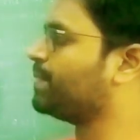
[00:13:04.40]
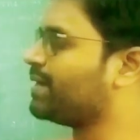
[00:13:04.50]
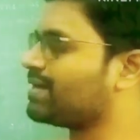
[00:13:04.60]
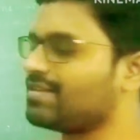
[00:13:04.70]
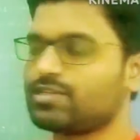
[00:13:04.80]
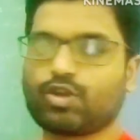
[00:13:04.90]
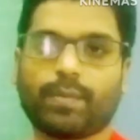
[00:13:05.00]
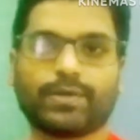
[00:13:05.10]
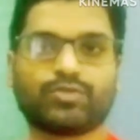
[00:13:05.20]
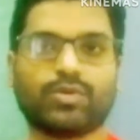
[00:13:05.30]
prepare these
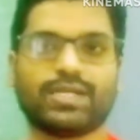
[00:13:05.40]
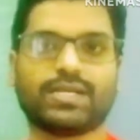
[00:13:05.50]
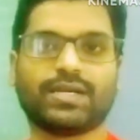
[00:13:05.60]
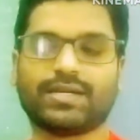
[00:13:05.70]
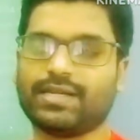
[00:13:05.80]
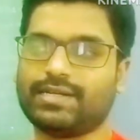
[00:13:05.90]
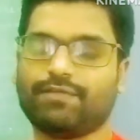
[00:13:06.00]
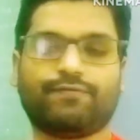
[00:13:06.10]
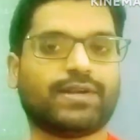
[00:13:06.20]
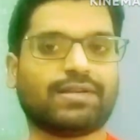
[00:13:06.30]
topics only, then
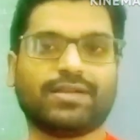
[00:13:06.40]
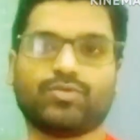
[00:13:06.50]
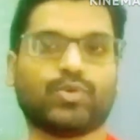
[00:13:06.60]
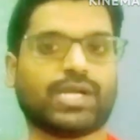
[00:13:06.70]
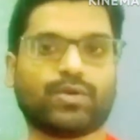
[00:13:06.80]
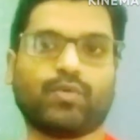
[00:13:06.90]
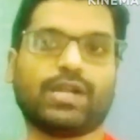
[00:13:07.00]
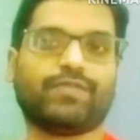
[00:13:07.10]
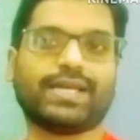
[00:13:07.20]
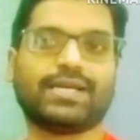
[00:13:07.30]
definitely you can
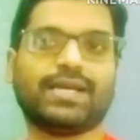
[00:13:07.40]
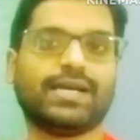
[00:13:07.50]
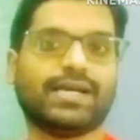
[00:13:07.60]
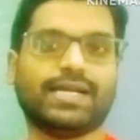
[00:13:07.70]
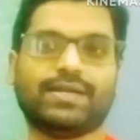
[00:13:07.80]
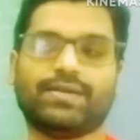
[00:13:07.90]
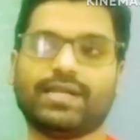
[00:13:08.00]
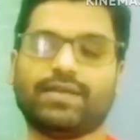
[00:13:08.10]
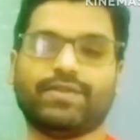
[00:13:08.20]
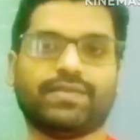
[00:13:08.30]
qualify in
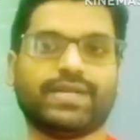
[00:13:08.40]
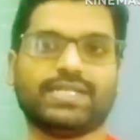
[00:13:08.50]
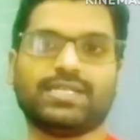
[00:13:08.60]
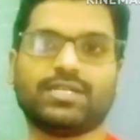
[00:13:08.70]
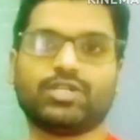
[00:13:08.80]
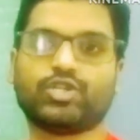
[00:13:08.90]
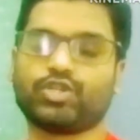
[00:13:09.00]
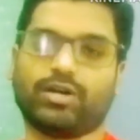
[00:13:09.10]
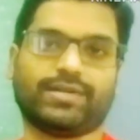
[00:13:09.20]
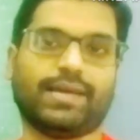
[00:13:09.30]
a very, very
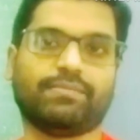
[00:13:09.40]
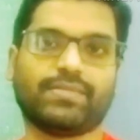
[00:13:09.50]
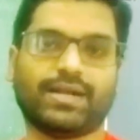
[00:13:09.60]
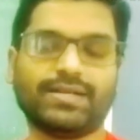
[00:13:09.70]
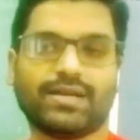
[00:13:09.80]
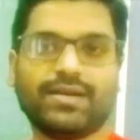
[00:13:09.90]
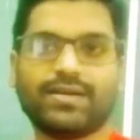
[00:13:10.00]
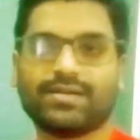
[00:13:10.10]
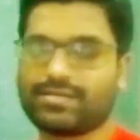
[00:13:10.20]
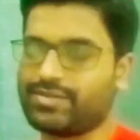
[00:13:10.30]
short time, right?
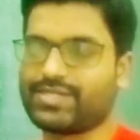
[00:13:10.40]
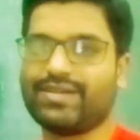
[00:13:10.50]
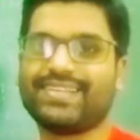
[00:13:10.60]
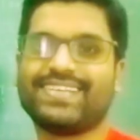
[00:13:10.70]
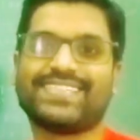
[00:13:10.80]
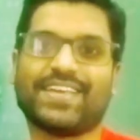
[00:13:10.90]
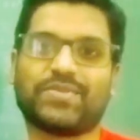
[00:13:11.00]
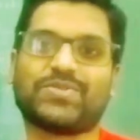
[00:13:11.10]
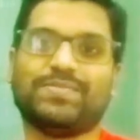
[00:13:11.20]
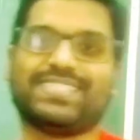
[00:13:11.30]
So sir,
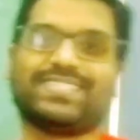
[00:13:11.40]
thank you so